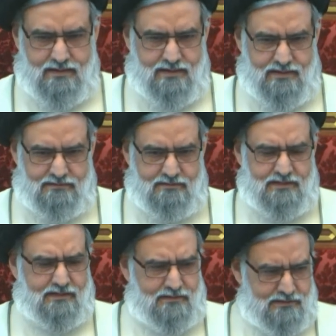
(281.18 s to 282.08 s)
It is
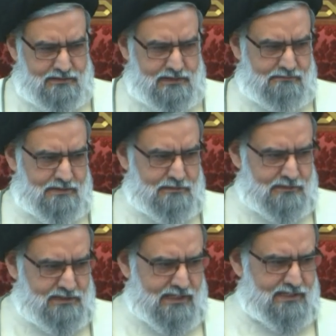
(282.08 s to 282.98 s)
ridiculous even to
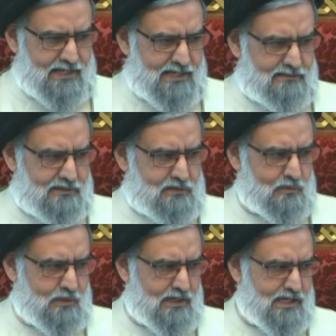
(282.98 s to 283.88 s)
say that
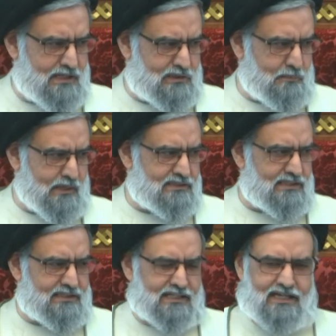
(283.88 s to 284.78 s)
Rasulullah is
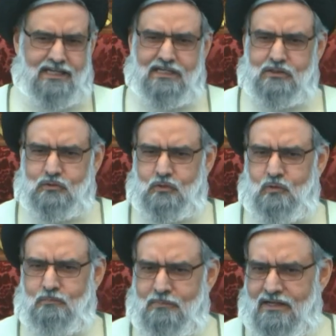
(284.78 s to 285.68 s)
presenting Ali to the
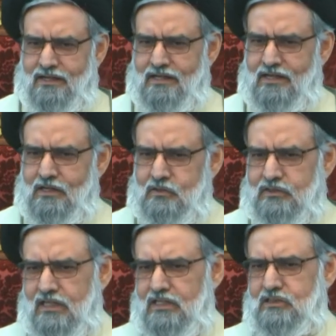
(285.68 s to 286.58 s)
Ummah you
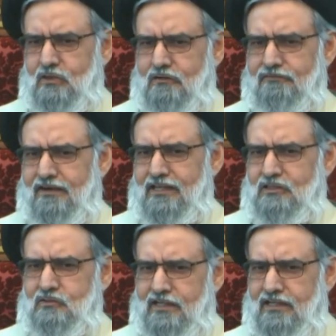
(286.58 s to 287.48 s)
say he's your
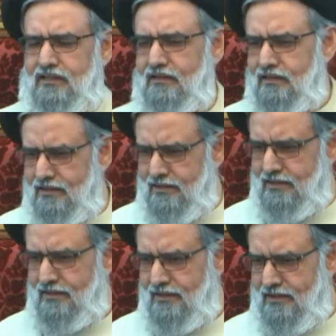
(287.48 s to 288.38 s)
friend today,
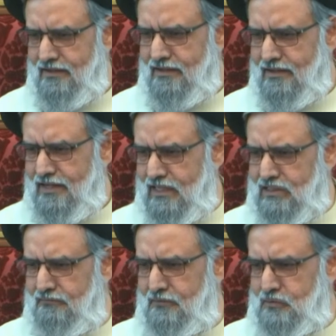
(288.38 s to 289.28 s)
as
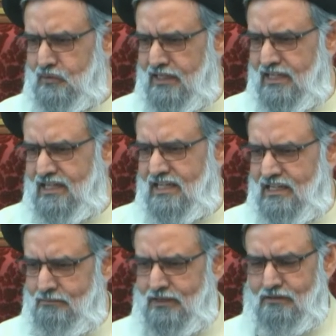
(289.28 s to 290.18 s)
if he was an
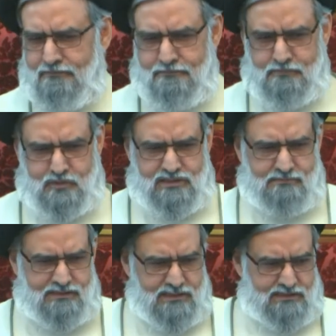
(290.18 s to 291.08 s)
enemy of
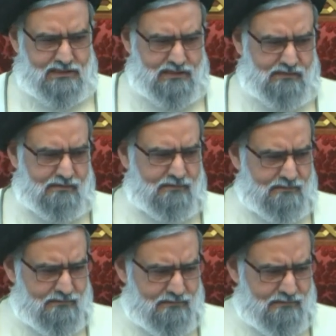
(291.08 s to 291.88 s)
Muslims yesterday. No.